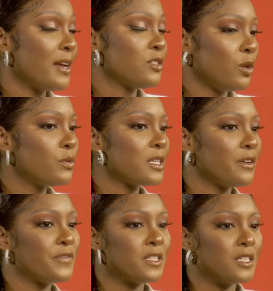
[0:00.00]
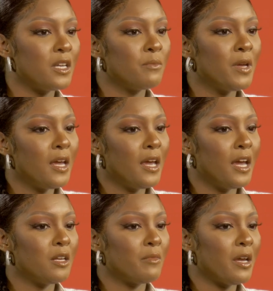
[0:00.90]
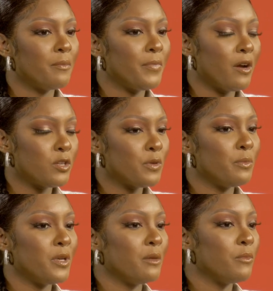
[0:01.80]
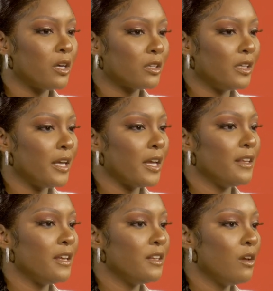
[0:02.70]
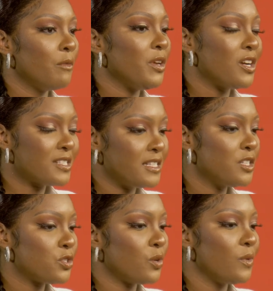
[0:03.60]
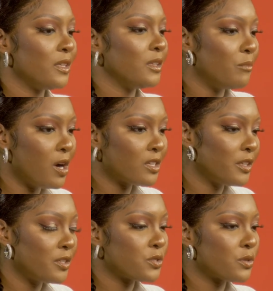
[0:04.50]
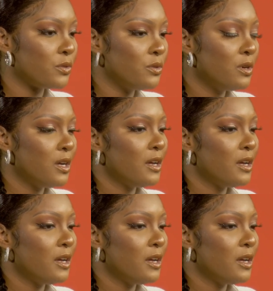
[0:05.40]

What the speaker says: So I had low self-esteem, and then my parents put me in modeling, and then because I did so well in the modeling school,